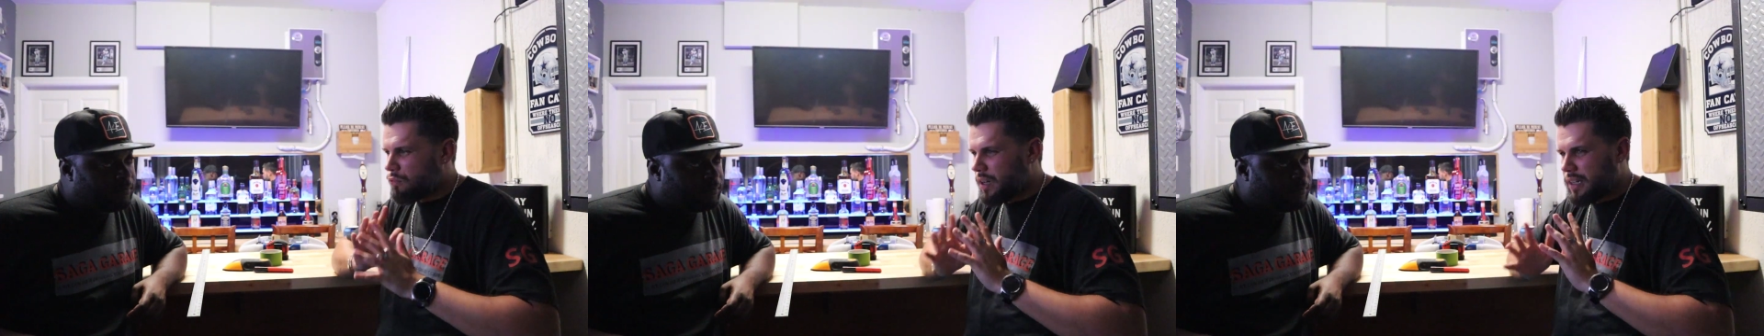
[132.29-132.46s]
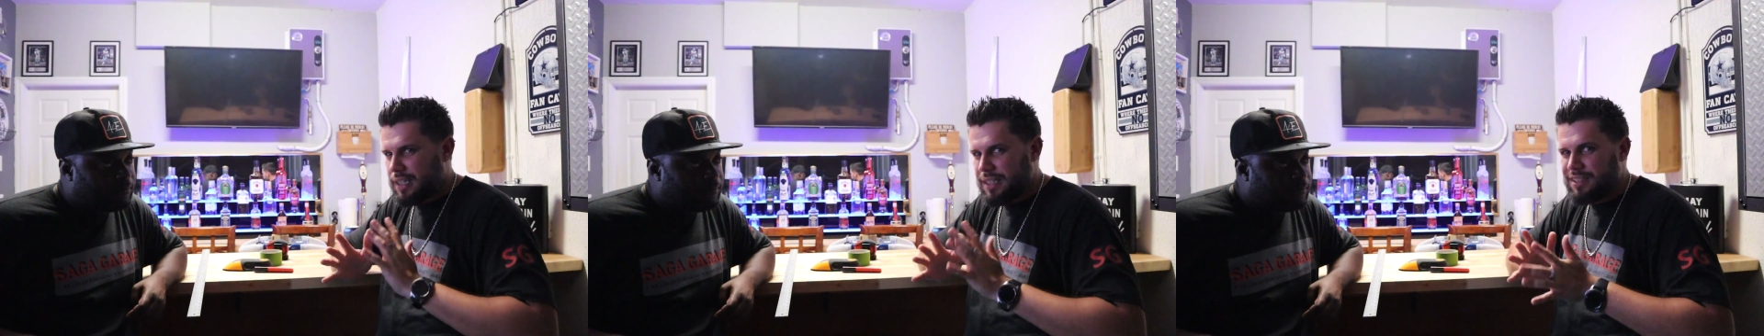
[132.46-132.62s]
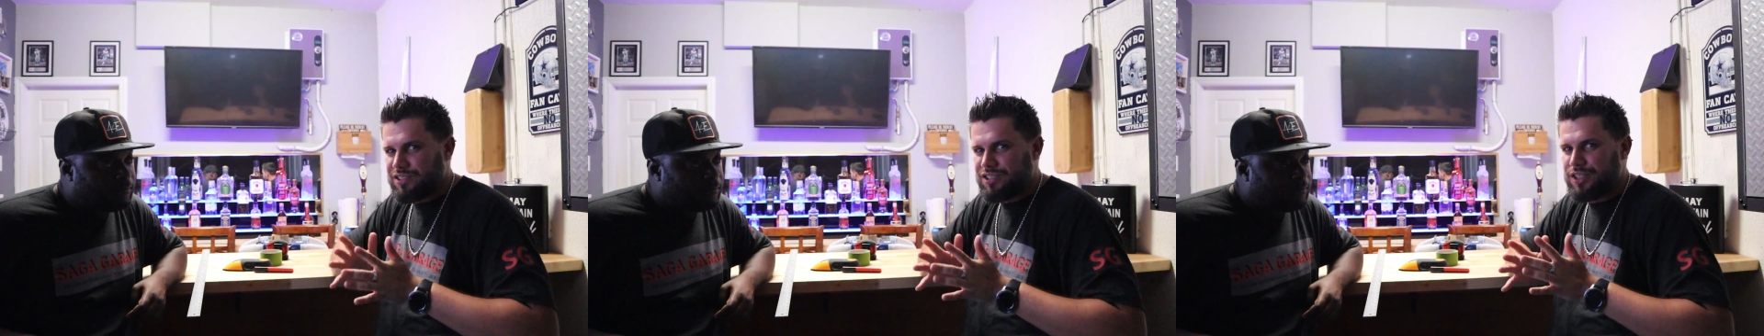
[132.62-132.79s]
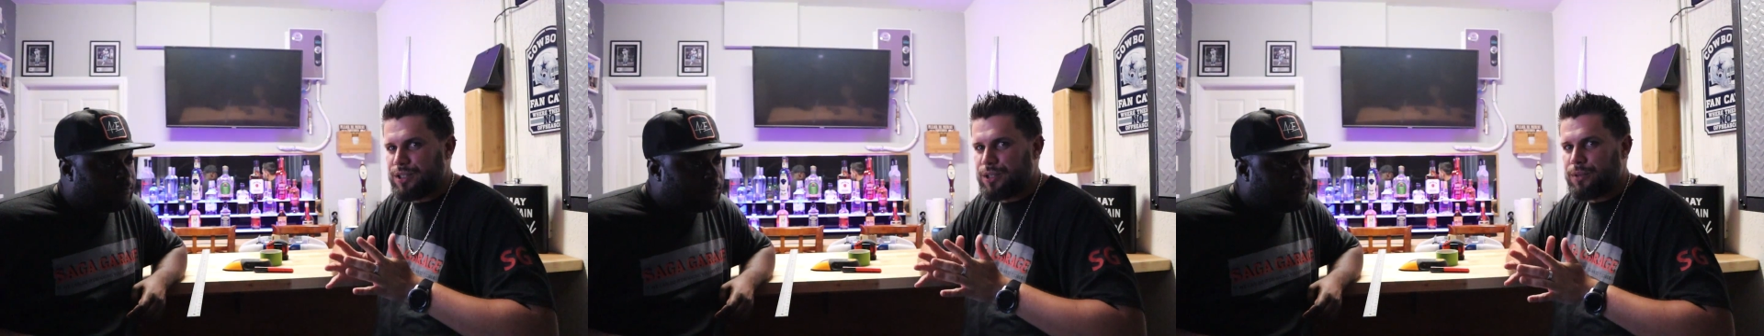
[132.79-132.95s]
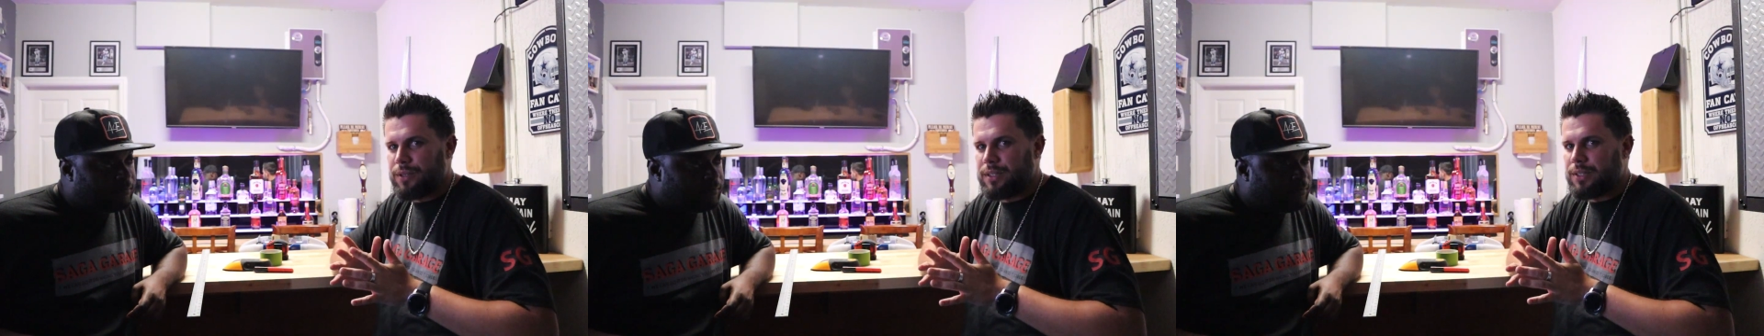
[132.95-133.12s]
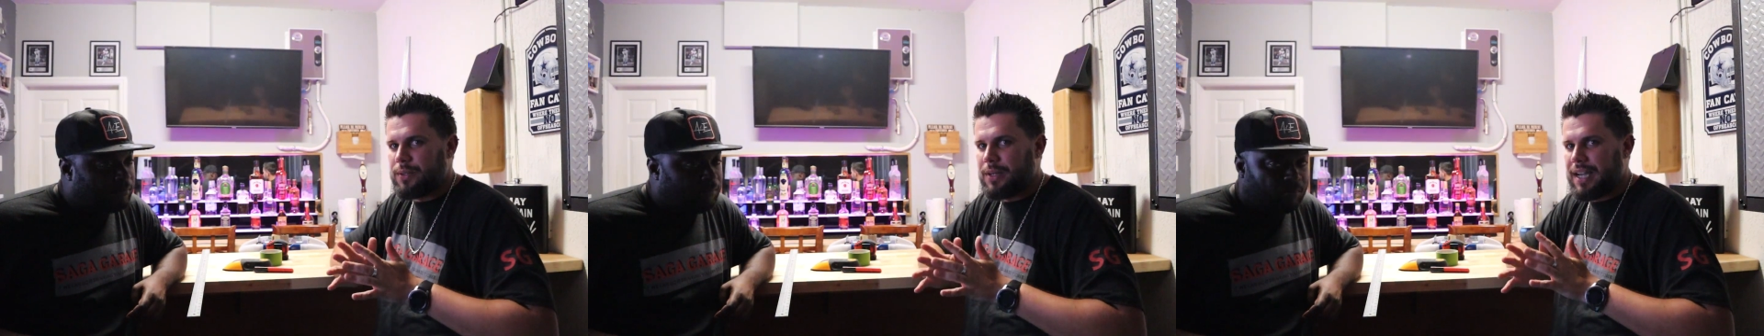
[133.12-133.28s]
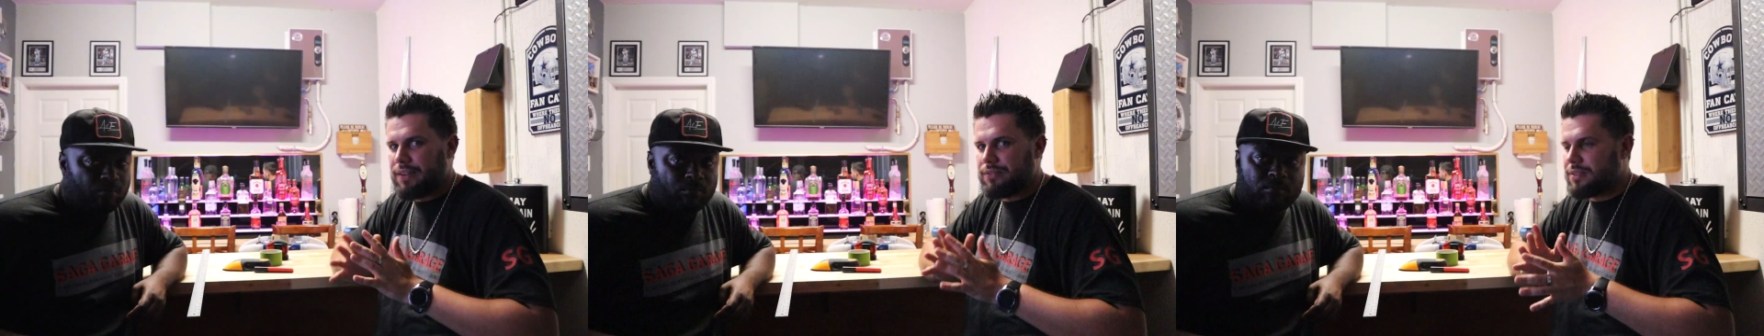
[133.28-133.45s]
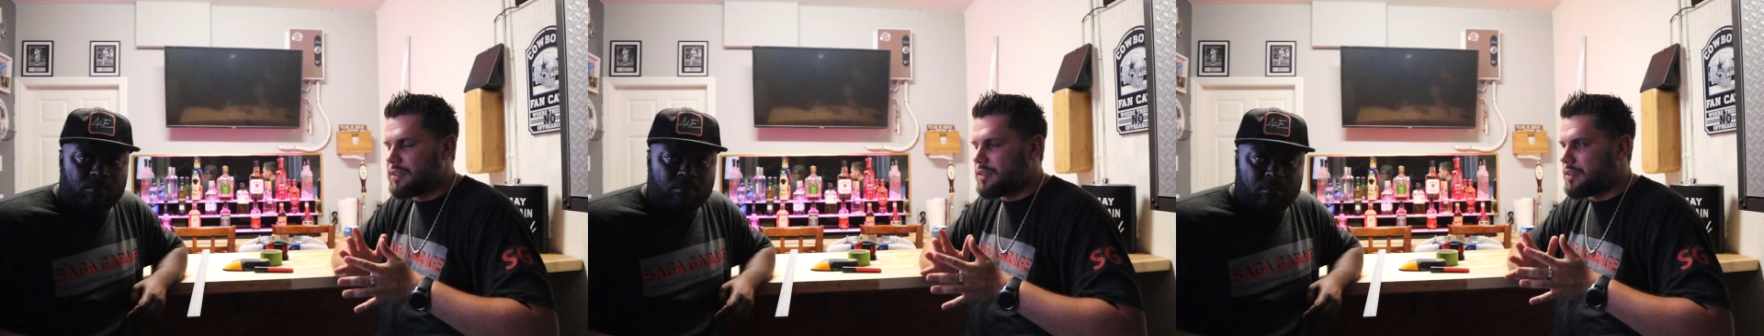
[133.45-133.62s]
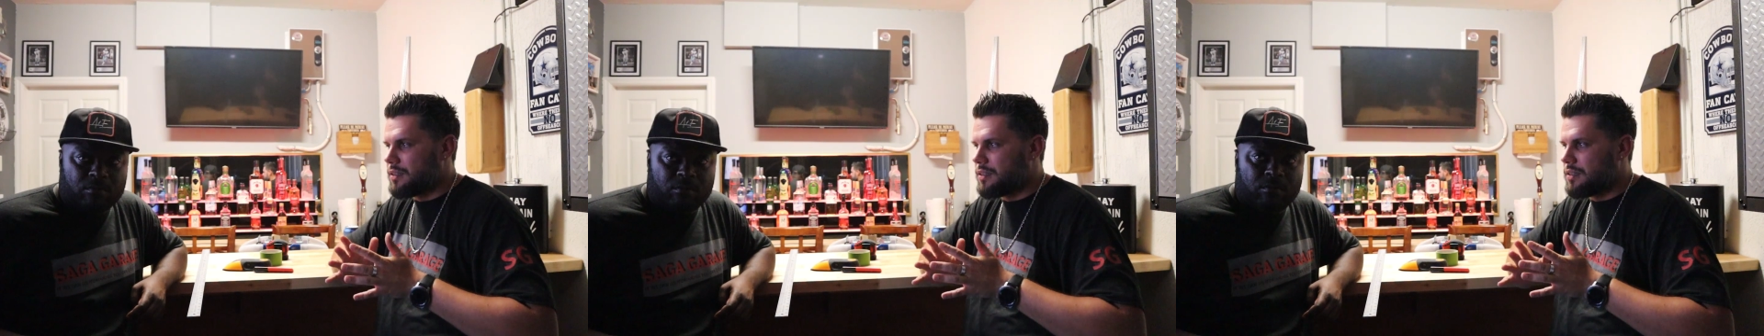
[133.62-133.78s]
run into and you have
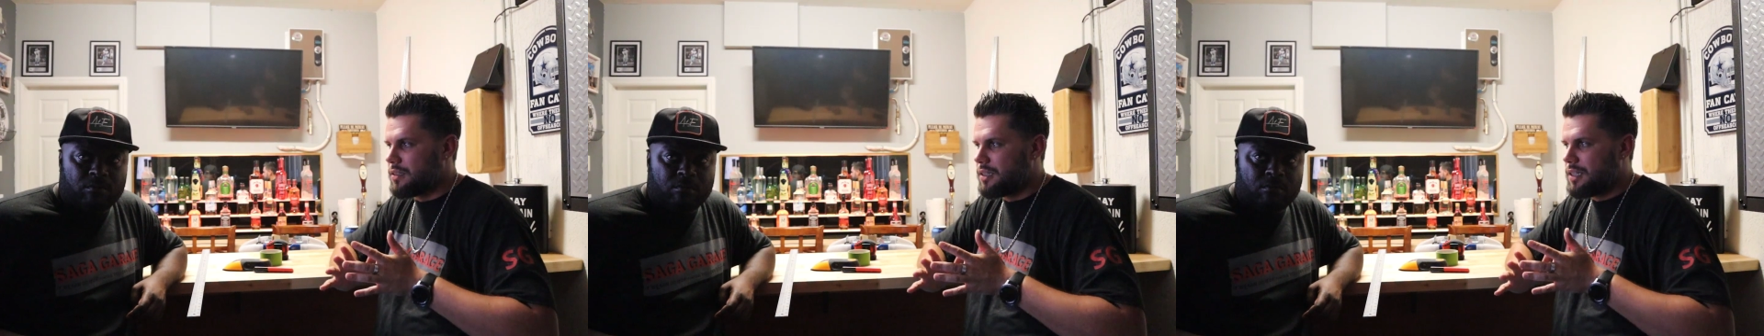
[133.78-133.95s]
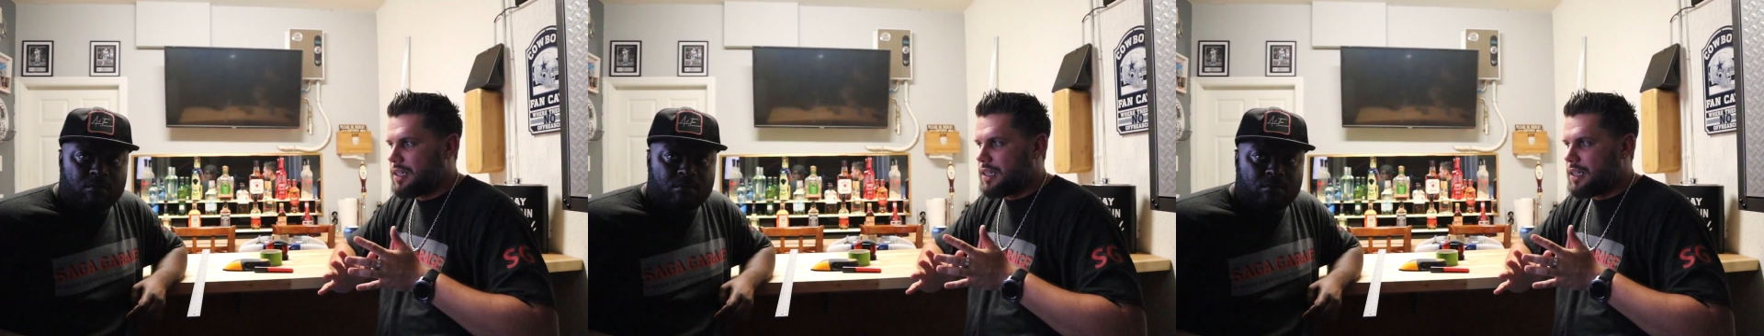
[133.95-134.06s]
to